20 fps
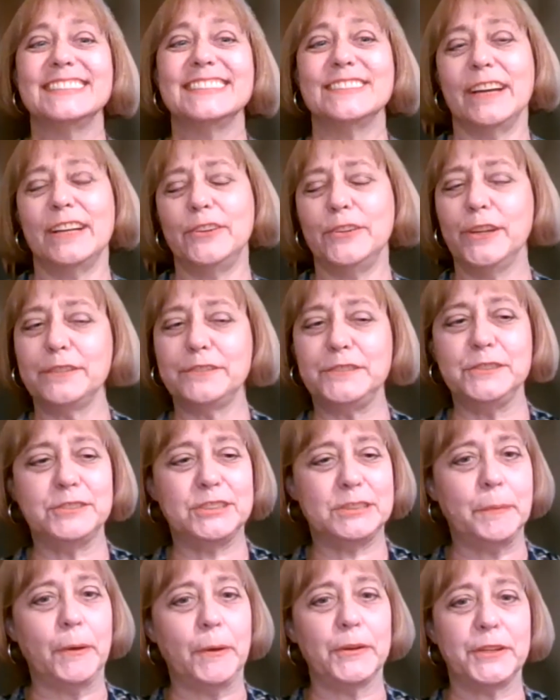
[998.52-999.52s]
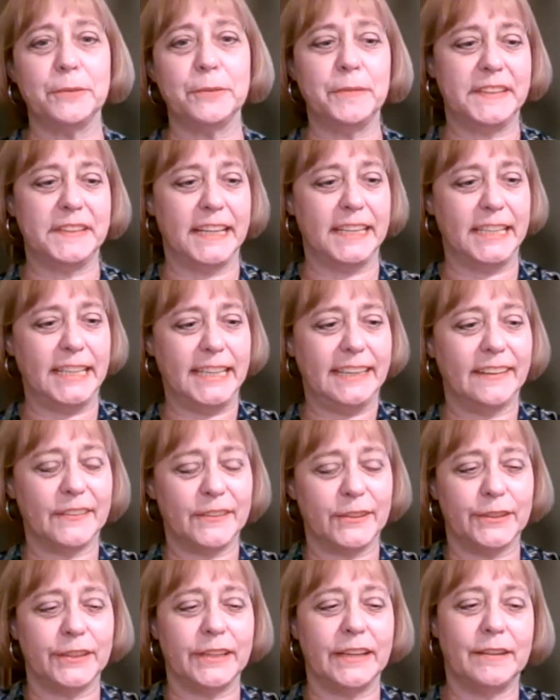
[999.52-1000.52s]
I don't know if you've spoken with any
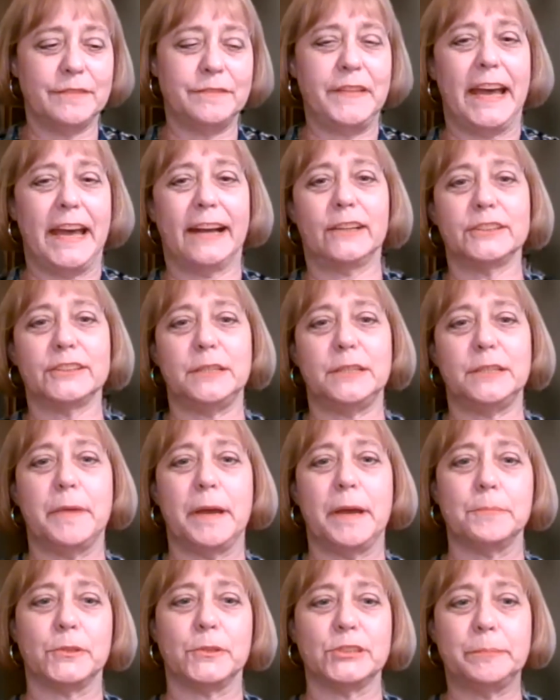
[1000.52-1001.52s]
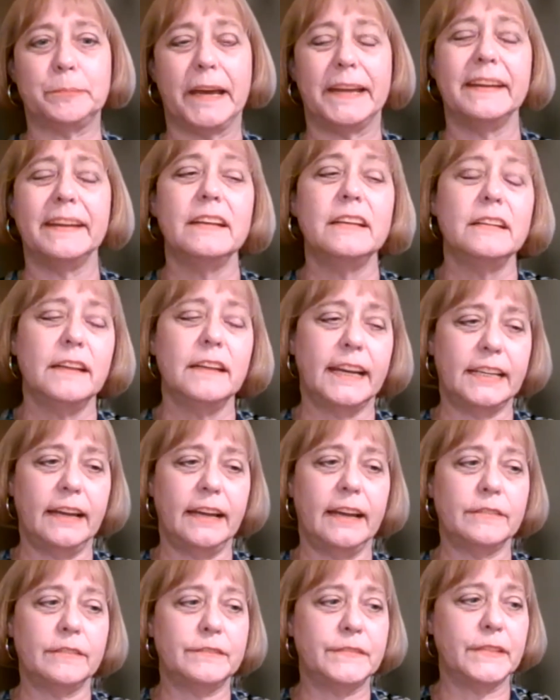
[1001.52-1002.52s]
other faculty members, but I
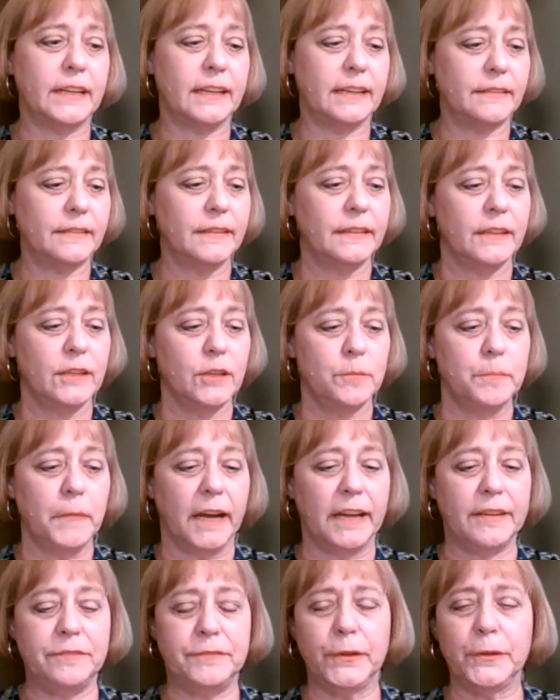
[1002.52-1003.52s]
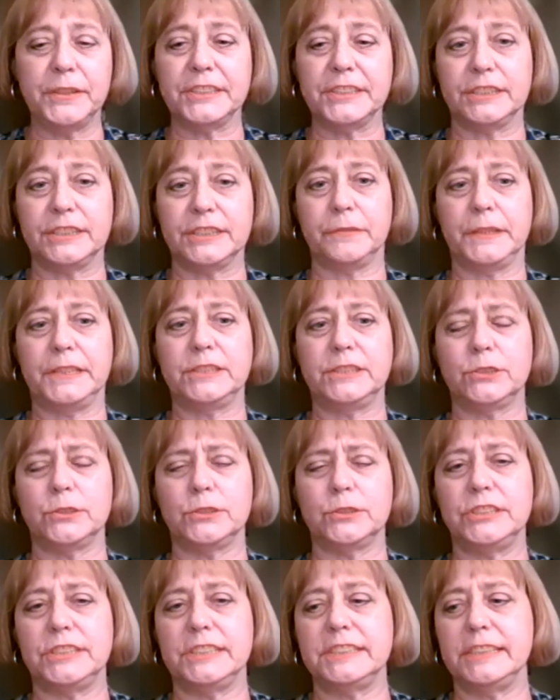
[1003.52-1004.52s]
have my focus of
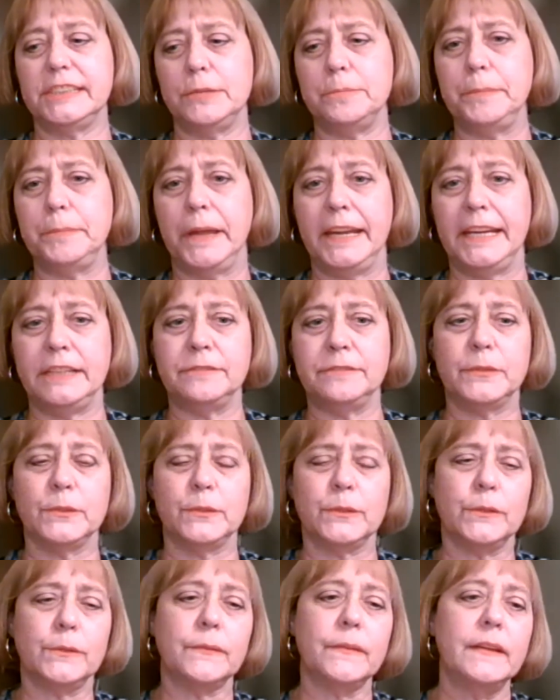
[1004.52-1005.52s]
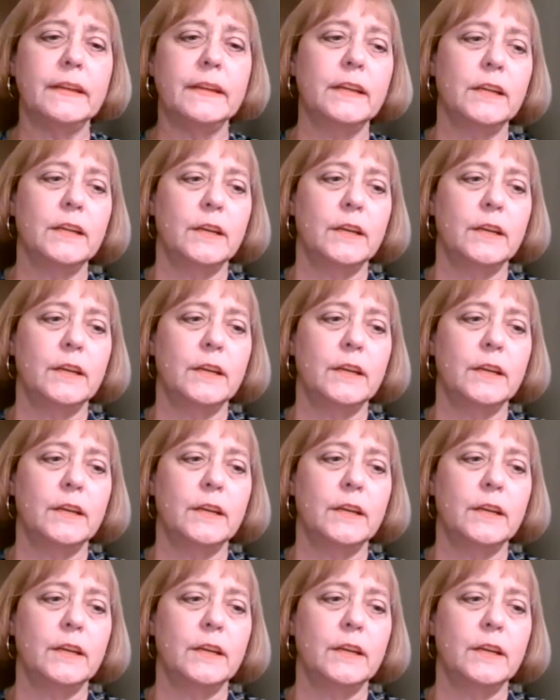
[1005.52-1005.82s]
research is in painful